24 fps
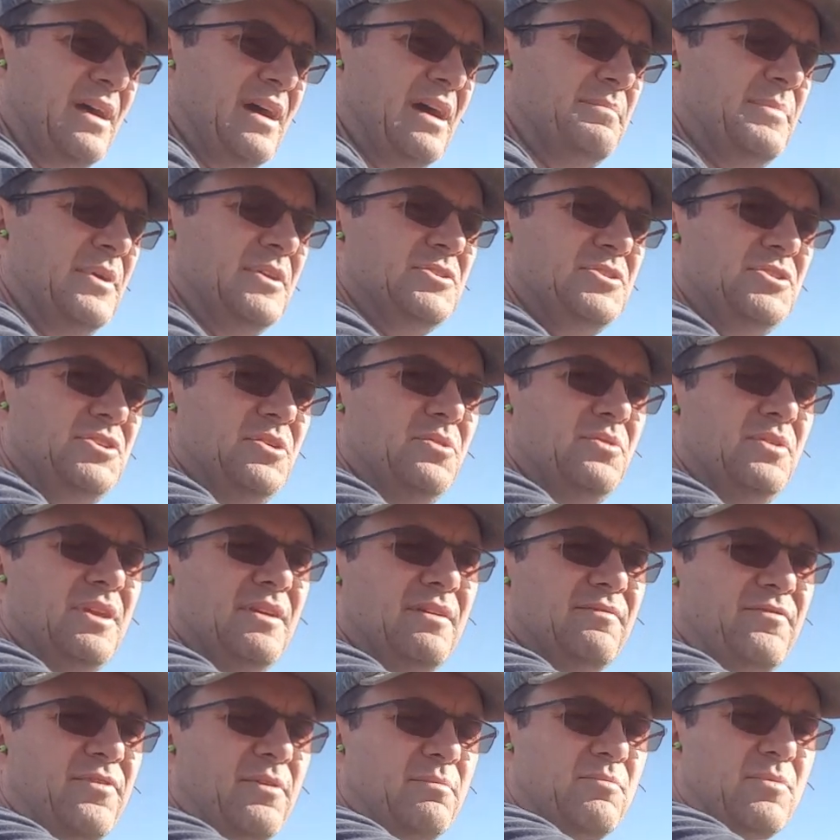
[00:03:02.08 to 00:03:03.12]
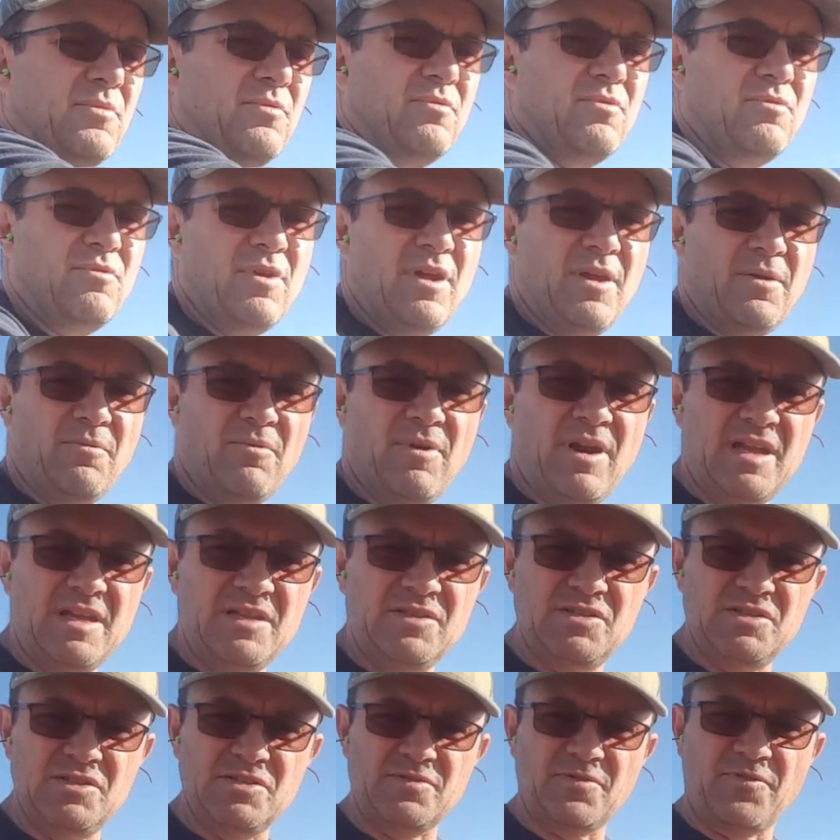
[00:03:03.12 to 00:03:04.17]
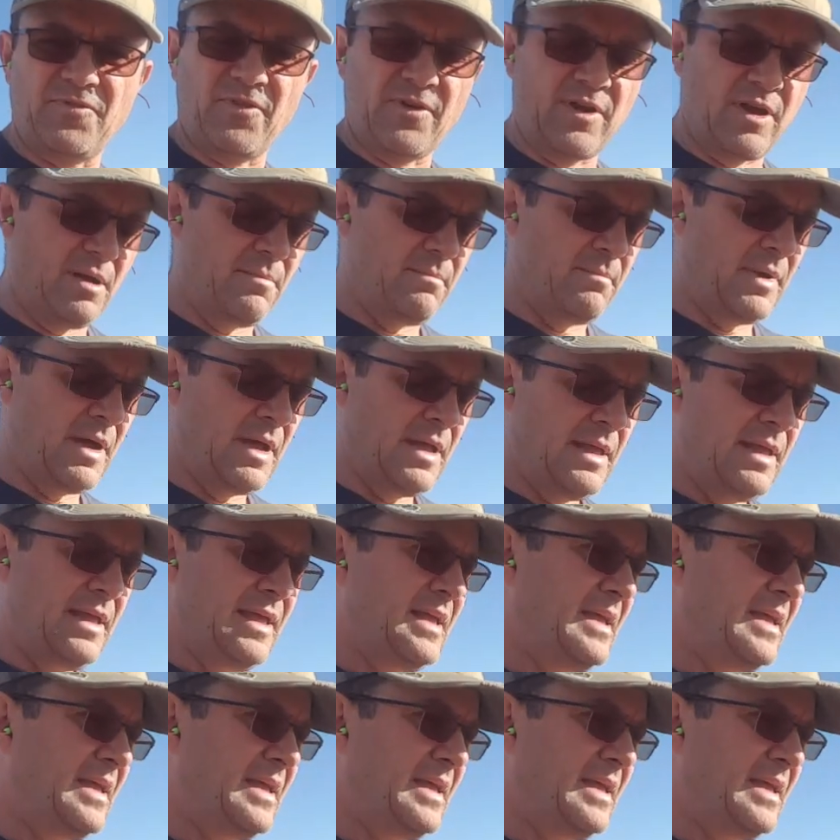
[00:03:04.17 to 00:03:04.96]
I've been shooting at ranges from